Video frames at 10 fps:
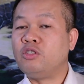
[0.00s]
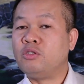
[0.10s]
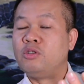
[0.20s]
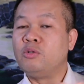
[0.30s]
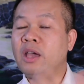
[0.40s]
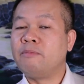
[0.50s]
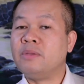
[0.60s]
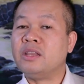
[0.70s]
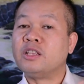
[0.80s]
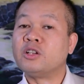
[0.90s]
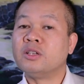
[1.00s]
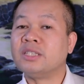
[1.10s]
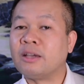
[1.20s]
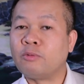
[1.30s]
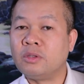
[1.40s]
you have been in
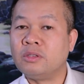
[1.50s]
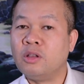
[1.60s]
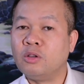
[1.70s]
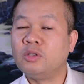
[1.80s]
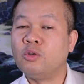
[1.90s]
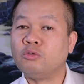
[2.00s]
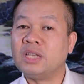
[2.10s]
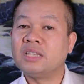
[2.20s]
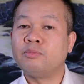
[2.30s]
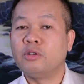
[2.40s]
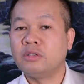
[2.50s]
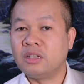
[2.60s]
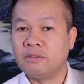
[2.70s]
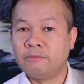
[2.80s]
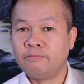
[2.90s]
contact with those who test
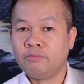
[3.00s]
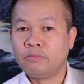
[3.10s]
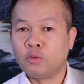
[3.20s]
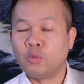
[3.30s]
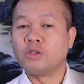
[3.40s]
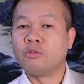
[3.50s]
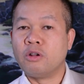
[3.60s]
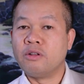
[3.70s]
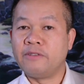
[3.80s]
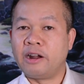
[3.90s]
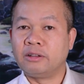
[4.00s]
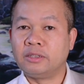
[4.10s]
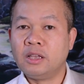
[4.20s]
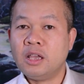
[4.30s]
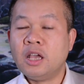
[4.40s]
positive with coronavirus.
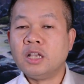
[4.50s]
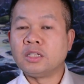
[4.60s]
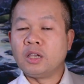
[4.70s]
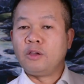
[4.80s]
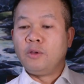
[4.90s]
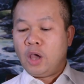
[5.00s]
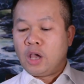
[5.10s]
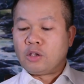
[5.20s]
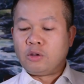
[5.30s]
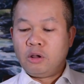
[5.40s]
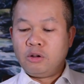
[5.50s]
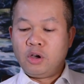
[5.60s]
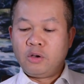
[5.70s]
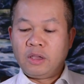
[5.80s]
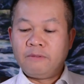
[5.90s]
So you don't
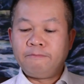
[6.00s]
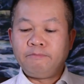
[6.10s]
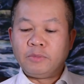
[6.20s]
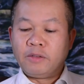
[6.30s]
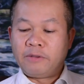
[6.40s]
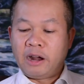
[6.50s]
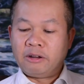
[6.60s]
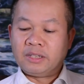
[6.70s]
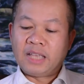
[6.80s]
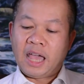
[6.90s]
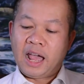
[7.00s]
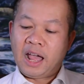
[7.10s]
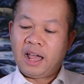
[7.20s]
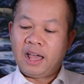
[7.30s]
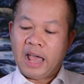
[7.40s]
know if the virus
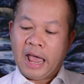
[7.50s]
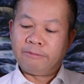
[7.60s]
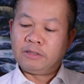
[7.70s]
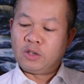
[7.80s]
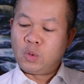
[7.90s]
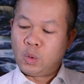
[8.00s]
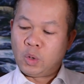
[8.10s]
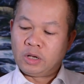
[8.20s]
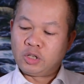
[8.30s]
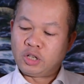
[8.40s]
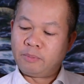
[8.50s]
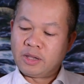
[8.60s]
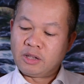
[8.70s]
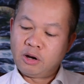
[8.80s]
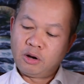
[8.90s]
are after your shopping.
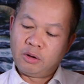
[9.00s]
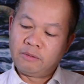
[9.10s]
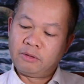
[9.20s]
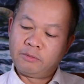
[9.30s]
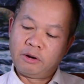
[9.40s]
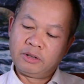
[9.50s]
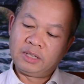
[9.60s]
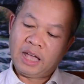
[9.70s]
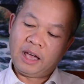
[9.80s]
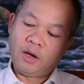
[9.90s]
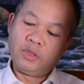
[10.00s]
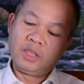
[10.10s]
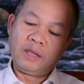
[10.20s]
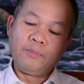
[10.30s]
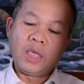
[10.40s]
You don't know if the virus are on
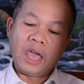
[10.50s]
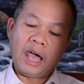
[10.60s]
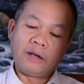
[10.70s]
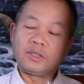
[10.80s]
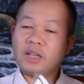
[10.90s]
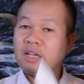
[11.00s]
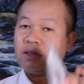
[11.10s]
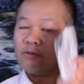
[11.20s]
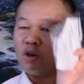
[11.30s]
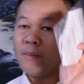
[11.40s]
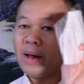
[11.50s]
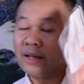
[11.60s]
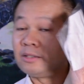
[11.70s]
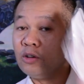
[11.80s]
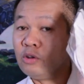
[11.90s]
the outside of your
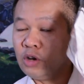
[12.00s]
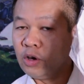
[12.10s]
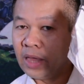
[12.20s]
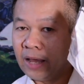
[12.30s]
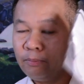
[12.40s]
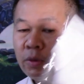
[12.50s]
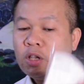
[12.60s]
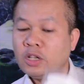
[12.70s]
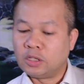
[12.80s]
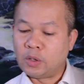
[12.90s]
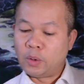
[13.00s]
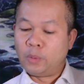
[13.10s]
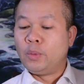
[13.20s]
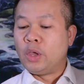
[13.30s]
mask. You don't know that. So